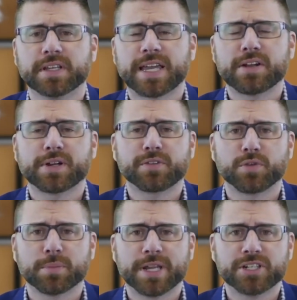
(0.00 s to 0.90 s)
Cataract
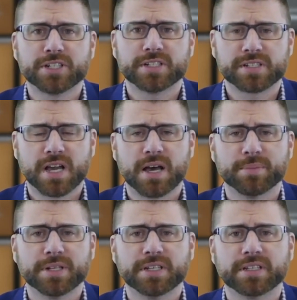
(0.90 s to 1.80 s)
formation is
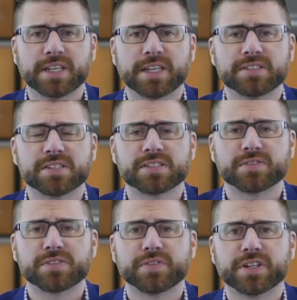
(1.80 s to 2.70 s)
common in cases of
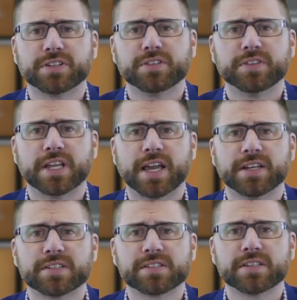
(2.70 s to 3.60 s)
severe
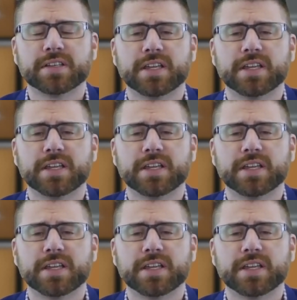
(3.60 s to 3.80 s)
uveitis,